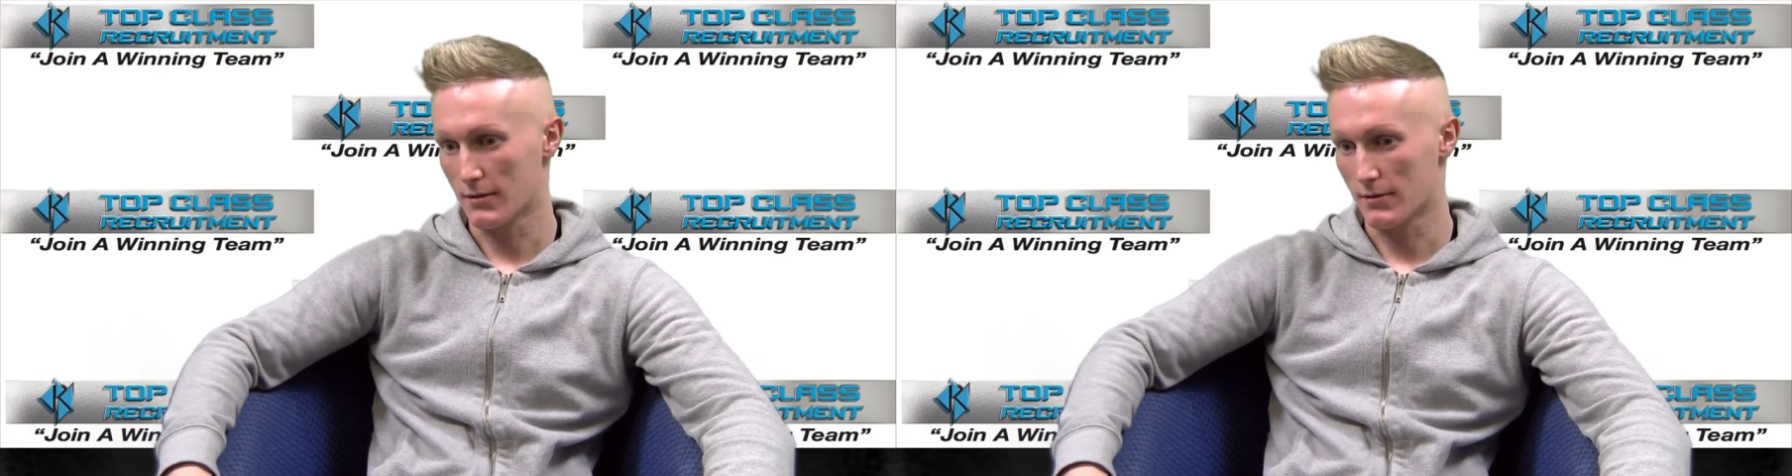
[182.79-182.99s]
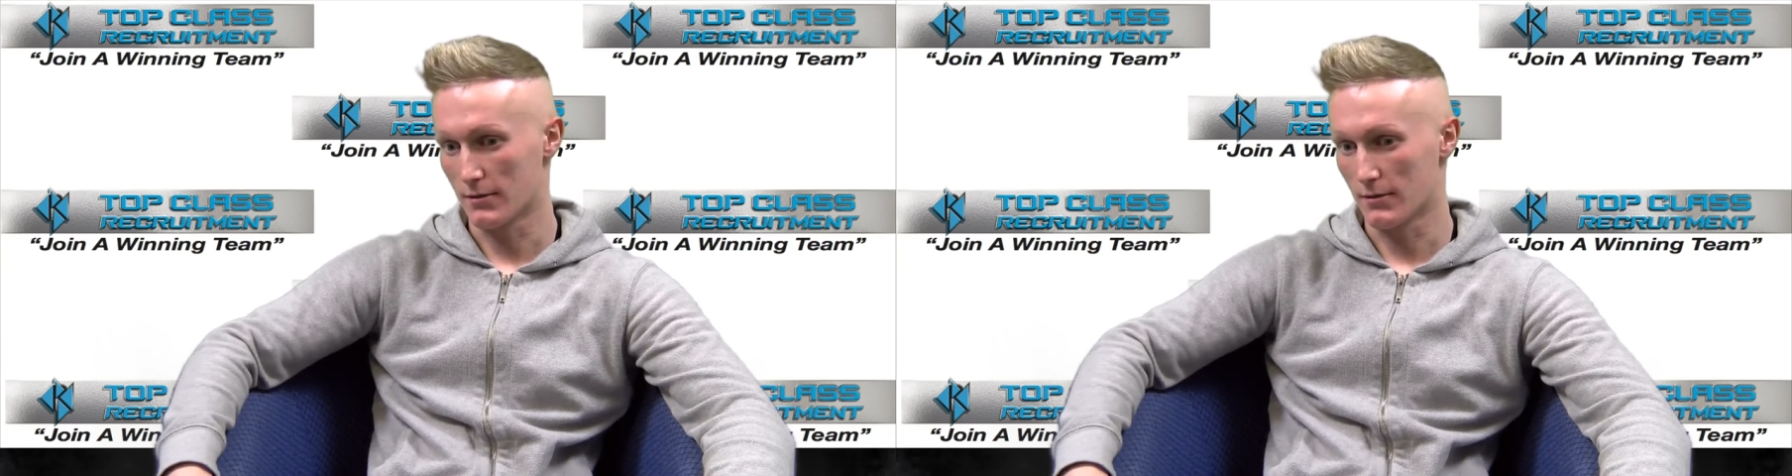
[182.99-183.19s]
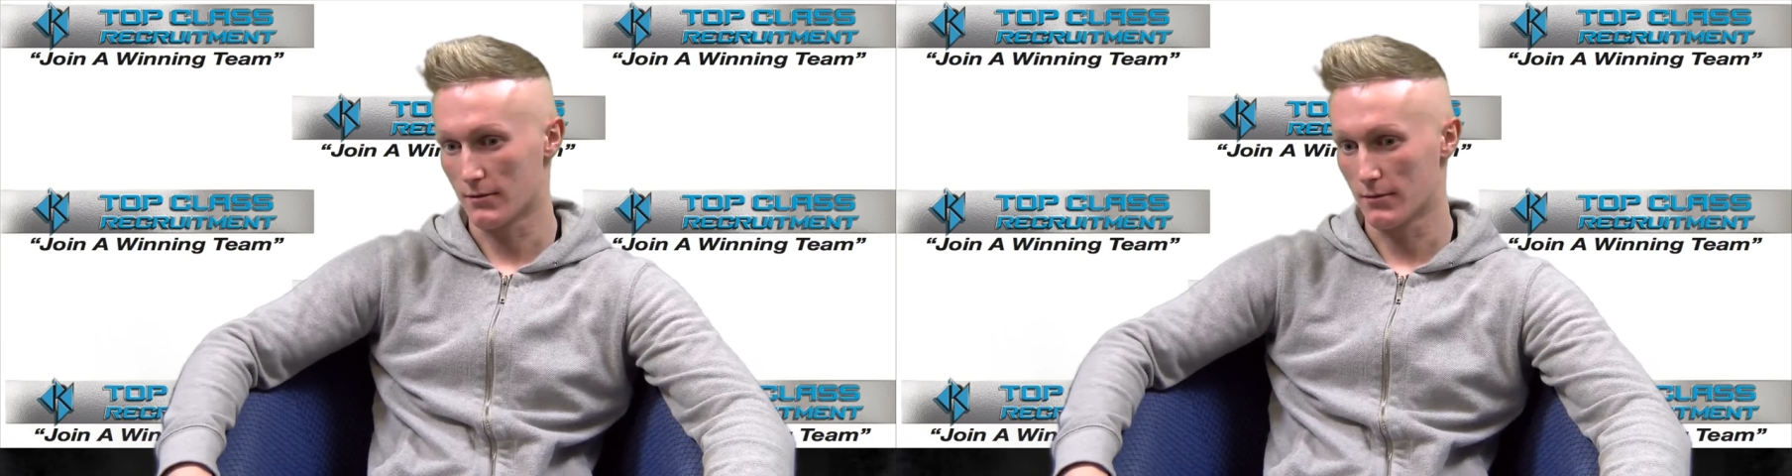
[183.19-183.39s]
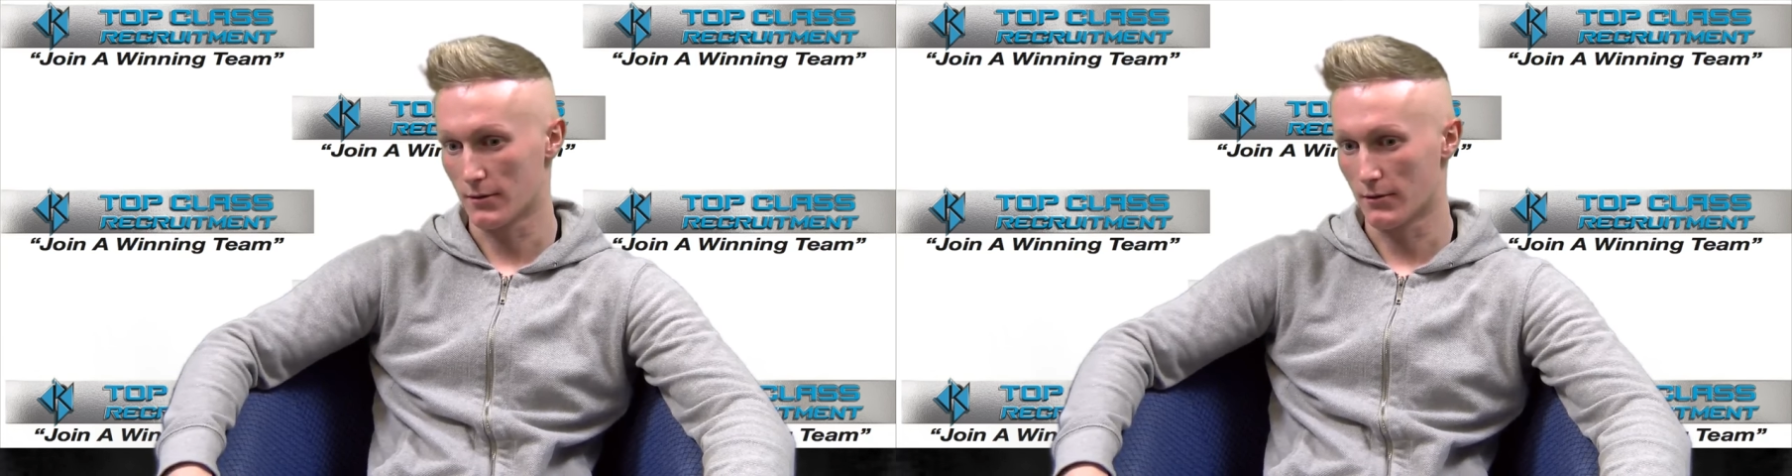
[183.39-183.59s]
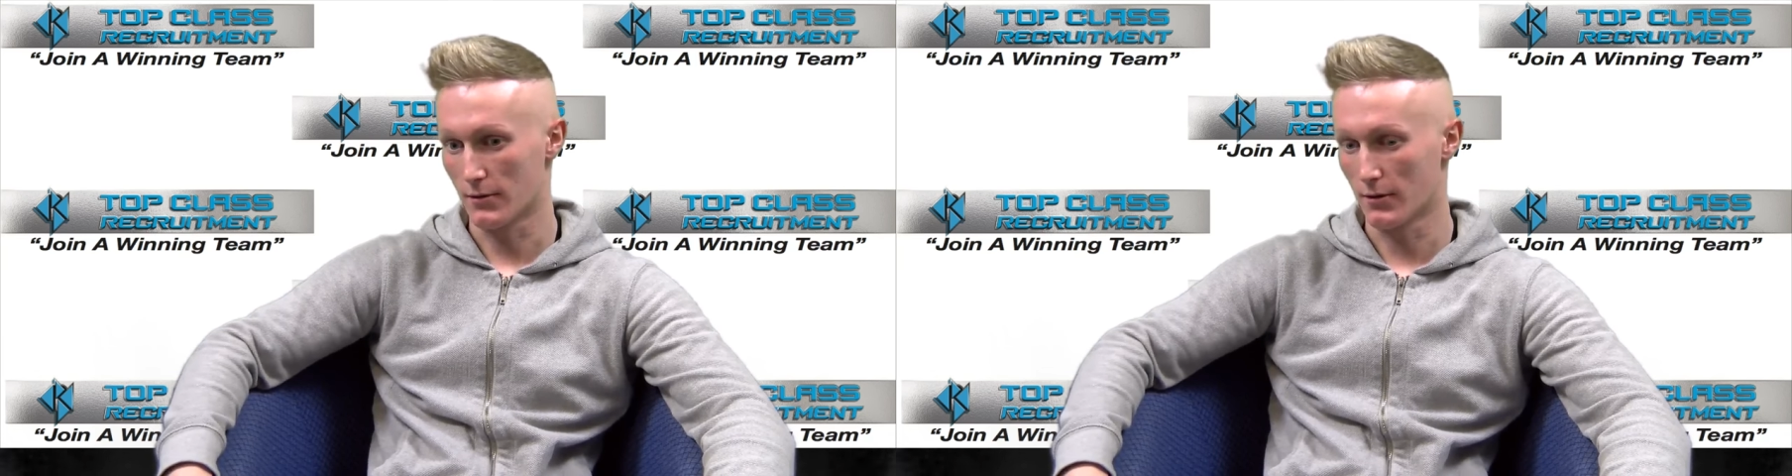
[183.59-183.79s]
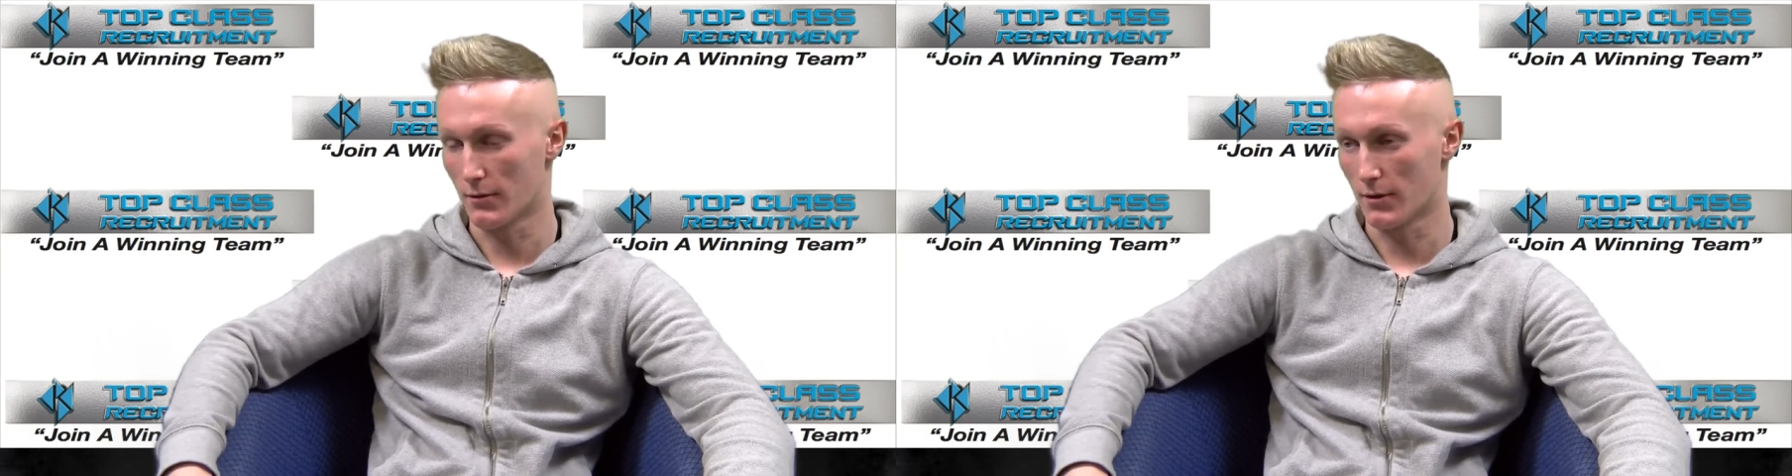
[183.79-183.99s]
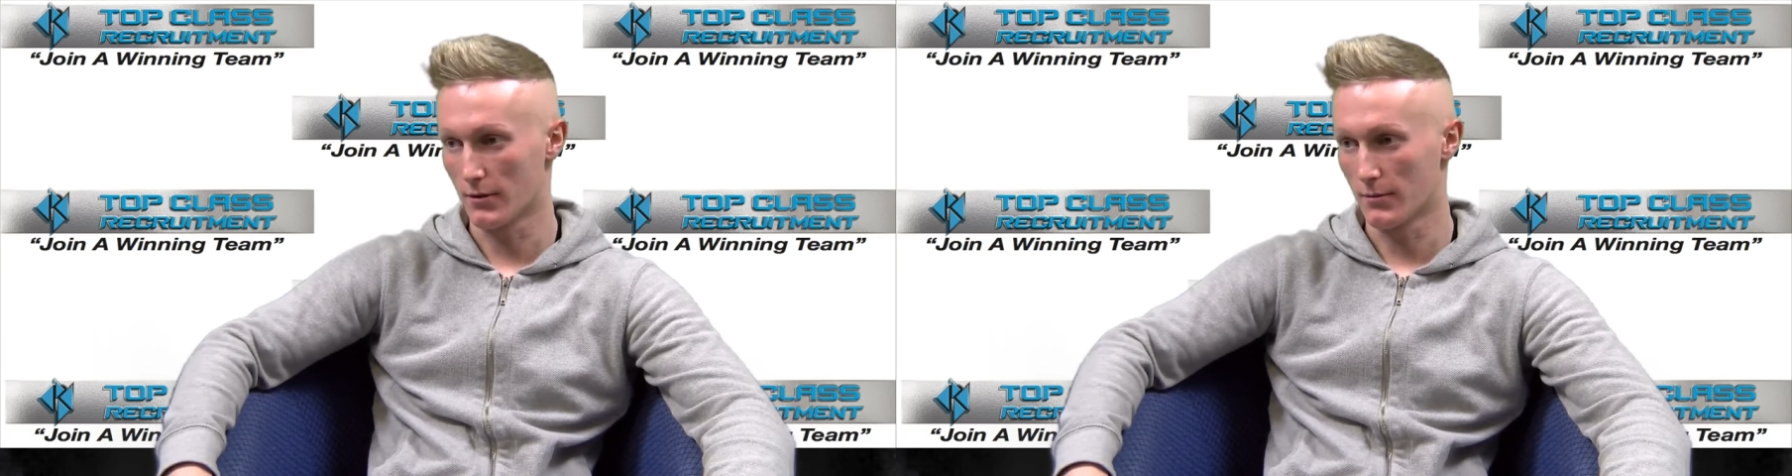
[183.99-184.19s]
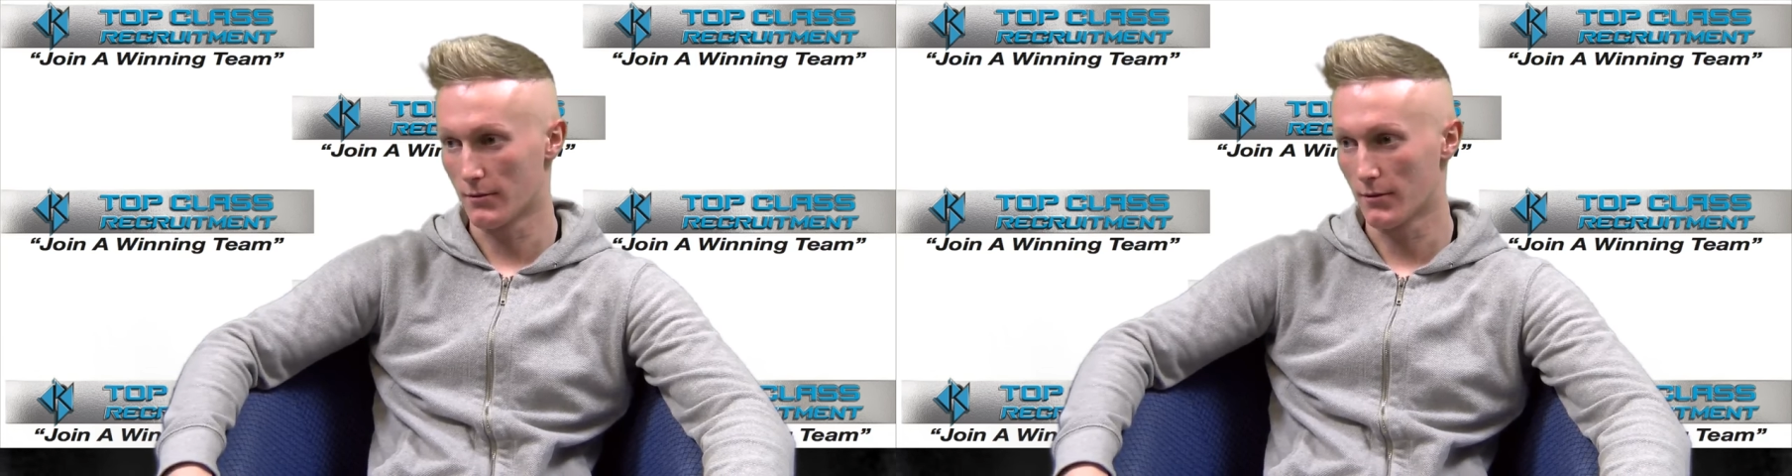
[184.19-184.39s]
so we're not really worried
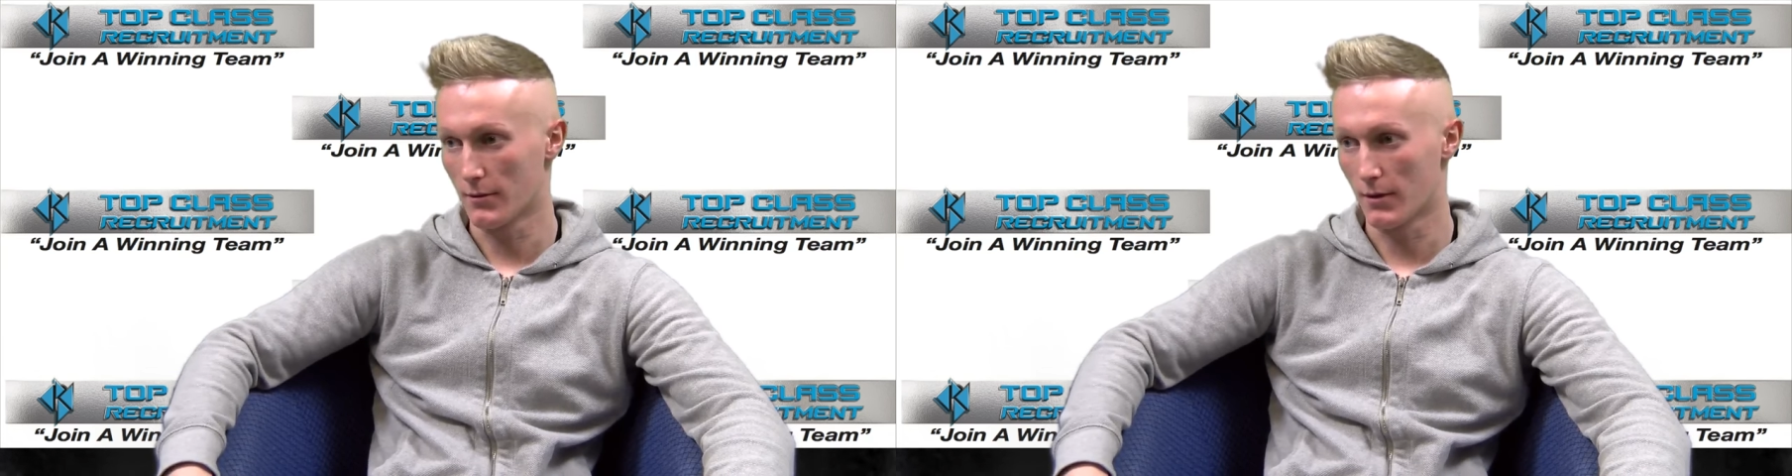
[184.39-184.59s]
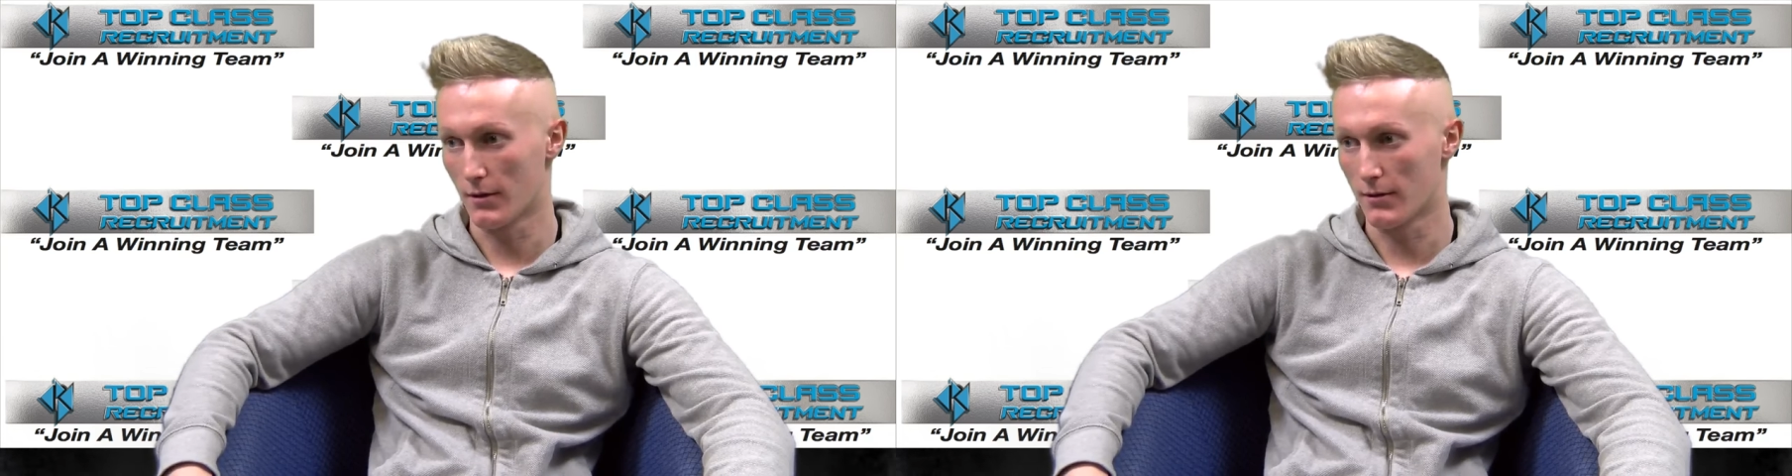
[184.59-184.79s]
about where we are